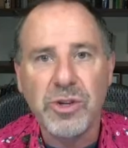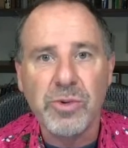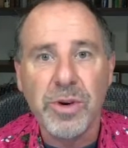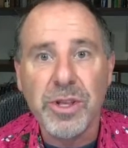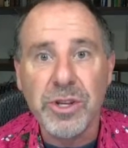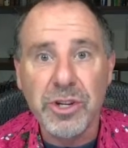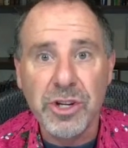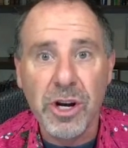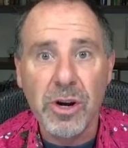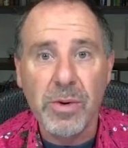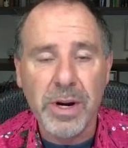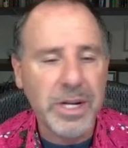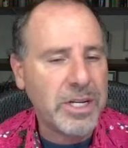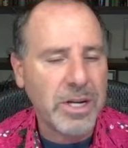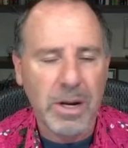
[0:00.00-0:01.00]
join the show
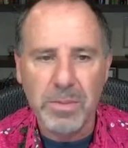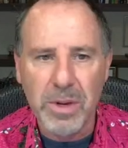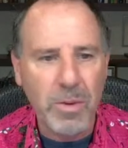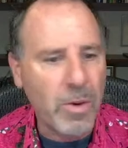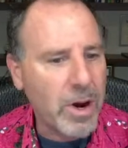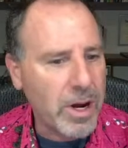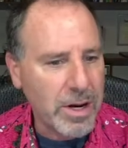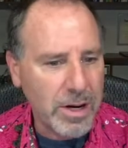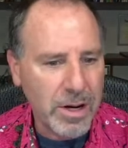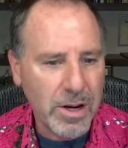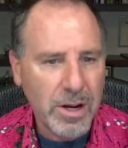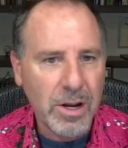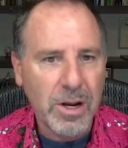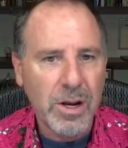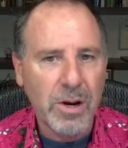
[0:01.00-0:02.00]
anytime you want.
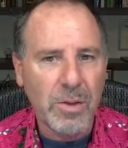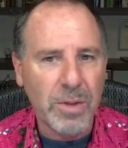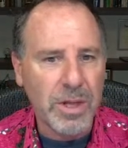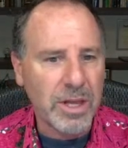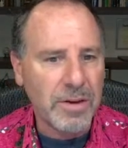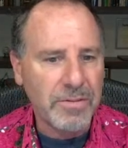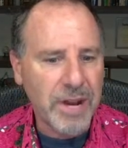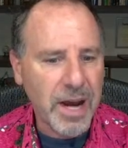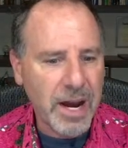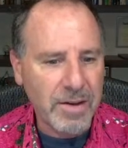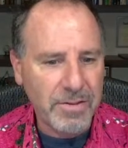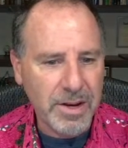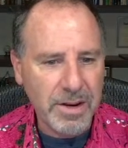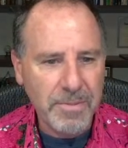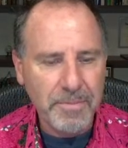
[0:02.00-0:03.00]
We'd love to have
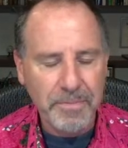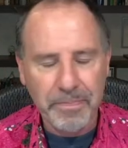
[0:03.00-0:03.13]
you.